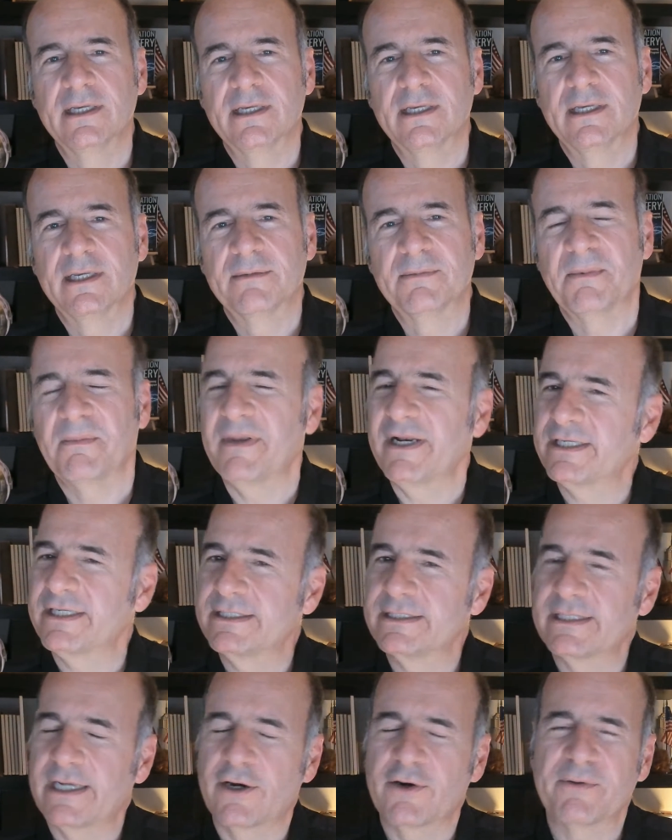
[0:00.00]
Mimetic
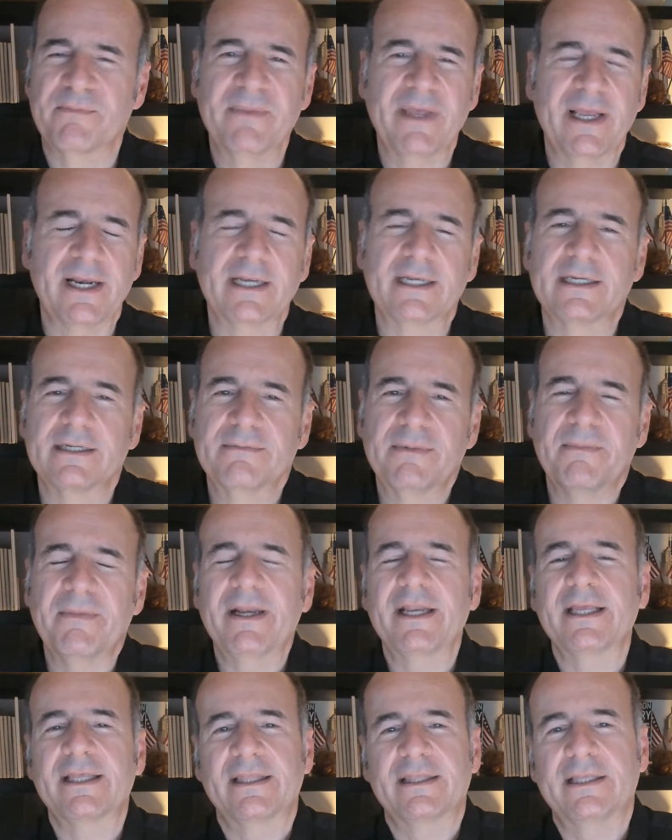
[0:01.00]
desire. Mimetic,
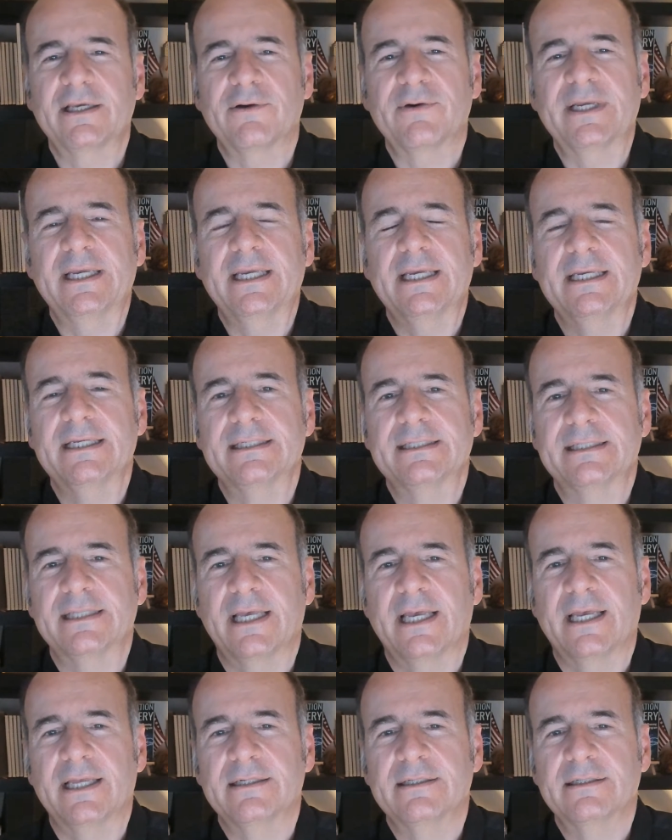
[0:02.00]
mimetic theory is
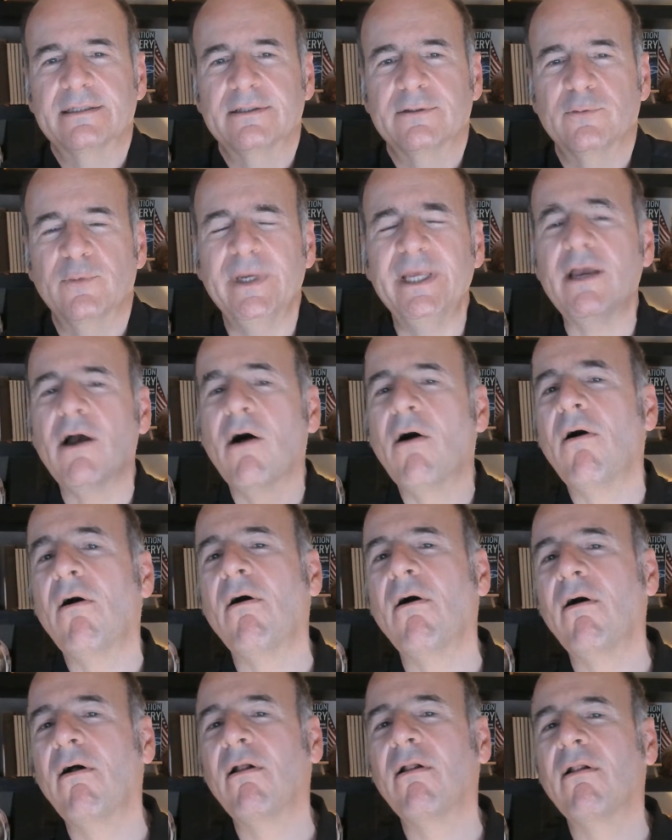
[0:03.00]
that we
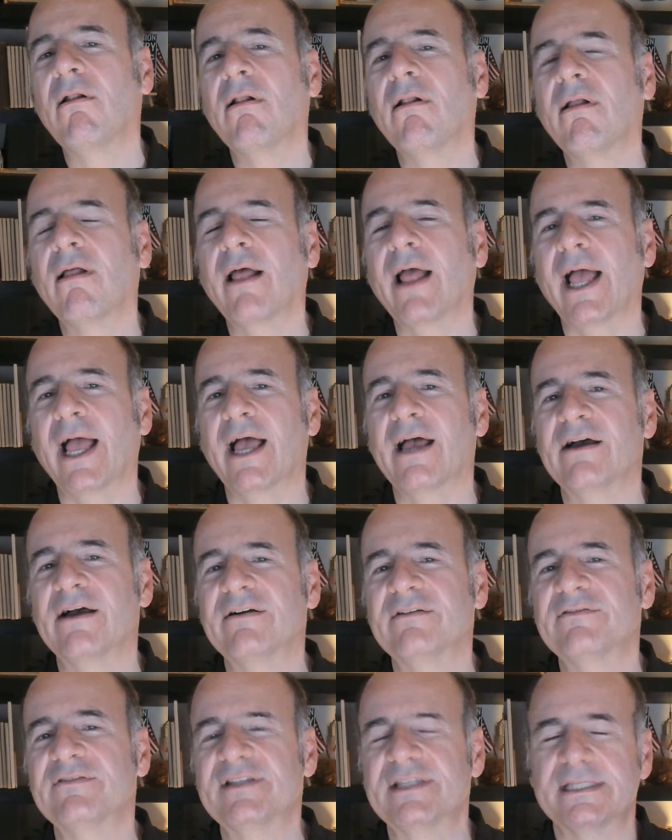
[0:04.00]
all
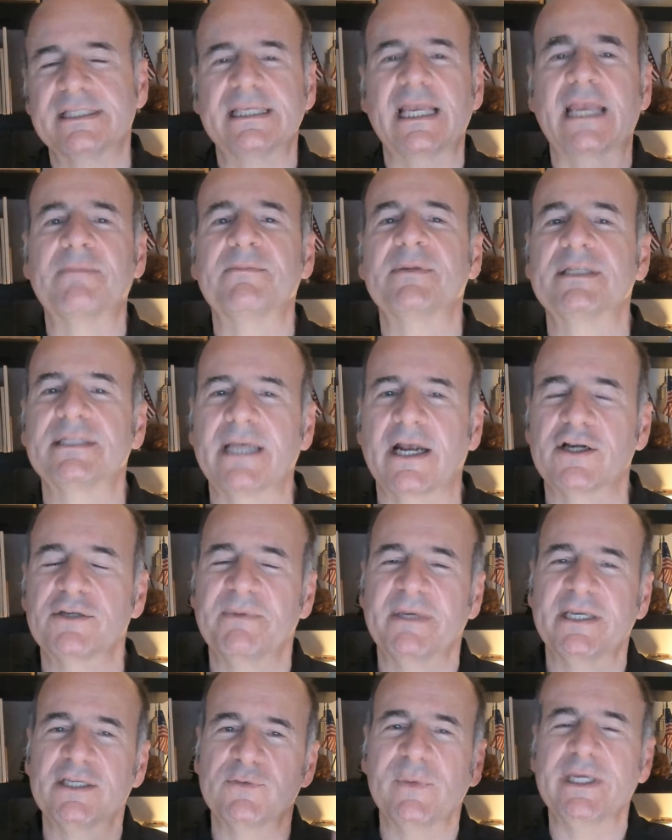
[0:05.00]
have the same desires
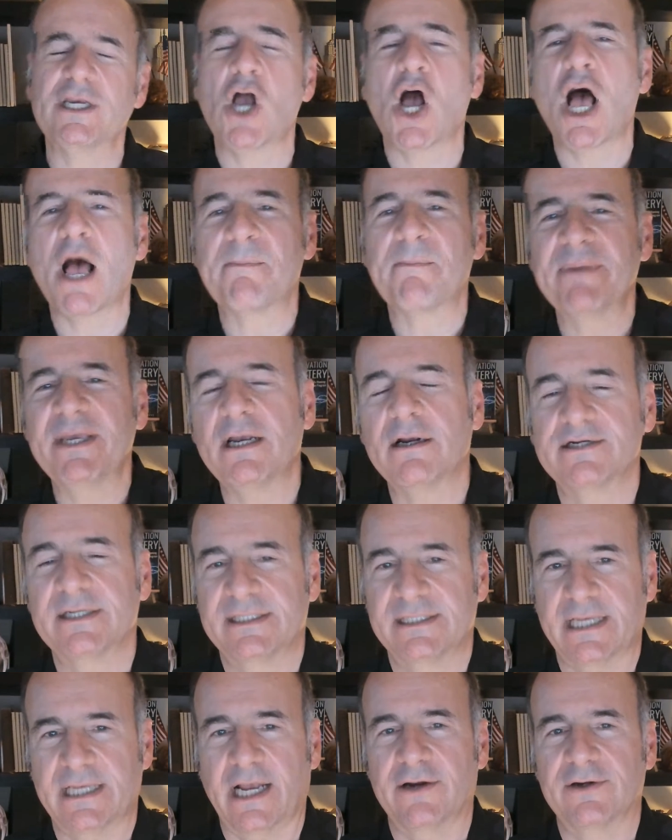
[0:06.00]
because we copy our
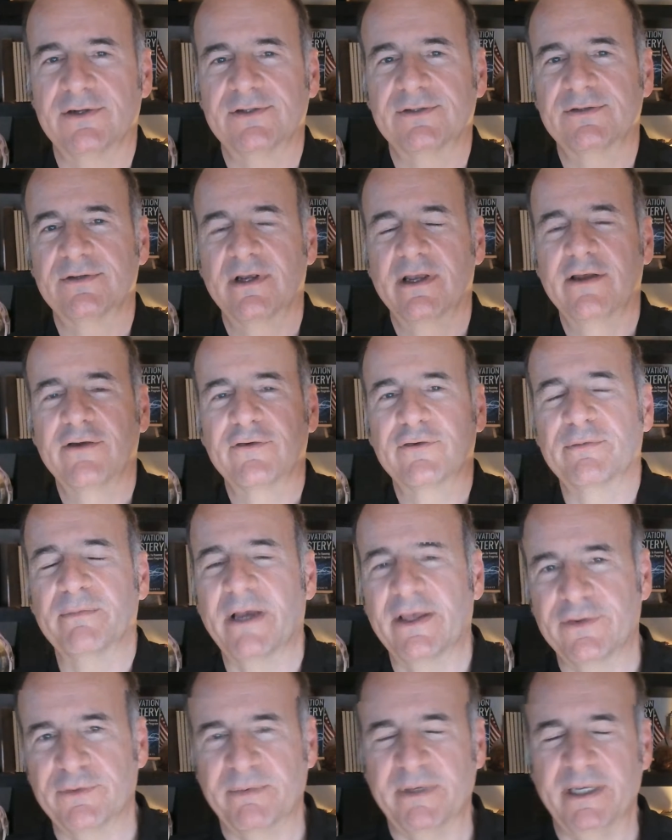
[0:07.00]
desires from
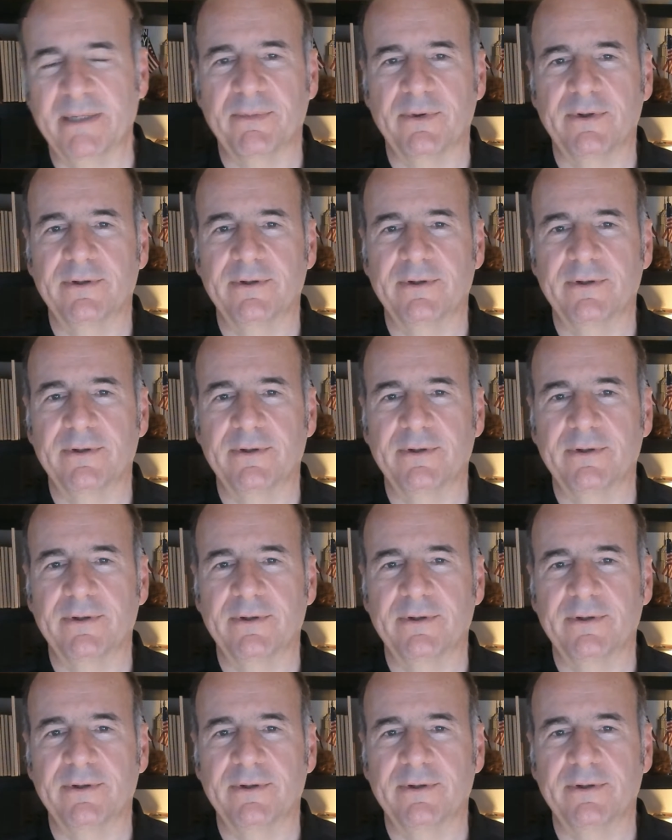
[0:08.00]
other people.